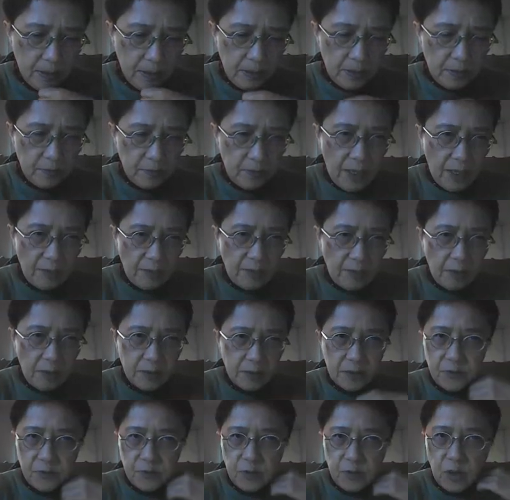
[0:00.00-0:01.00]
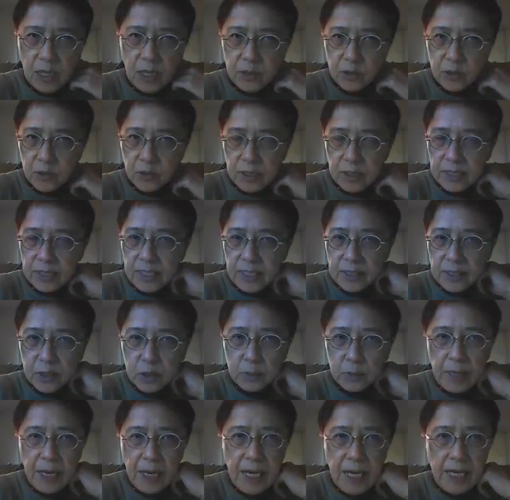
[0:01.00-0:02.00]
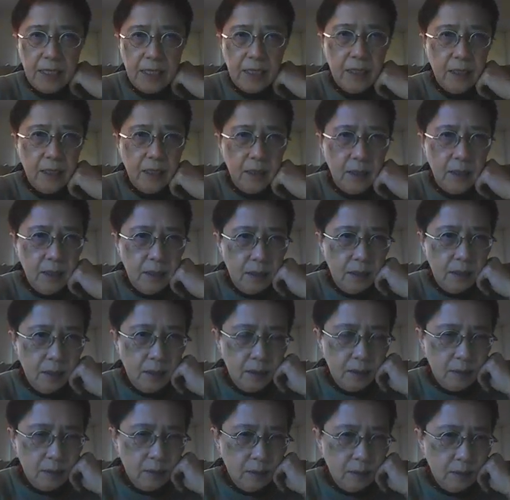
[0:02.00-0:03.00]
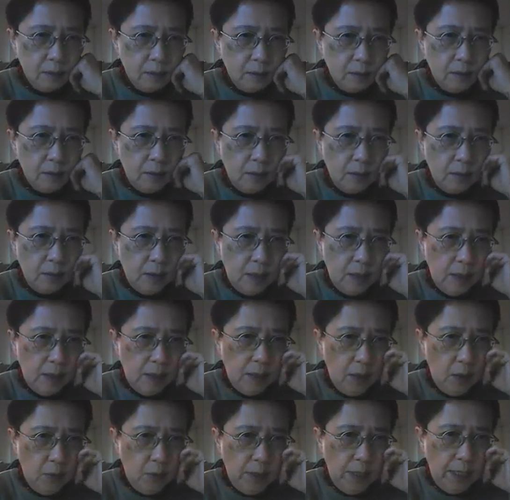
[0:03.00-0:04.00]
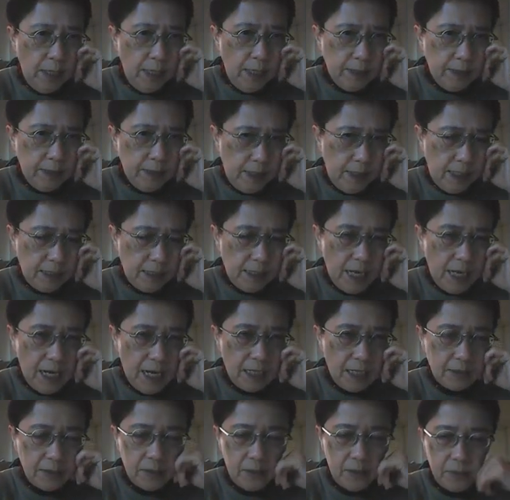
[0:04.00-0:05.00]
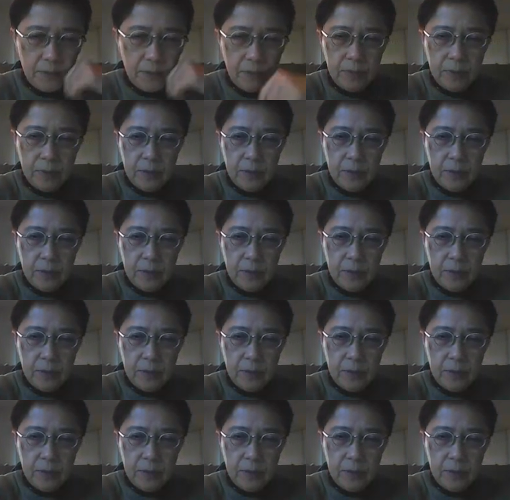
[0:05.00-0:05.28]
is 5,400. He needs to pay the OASDI tax.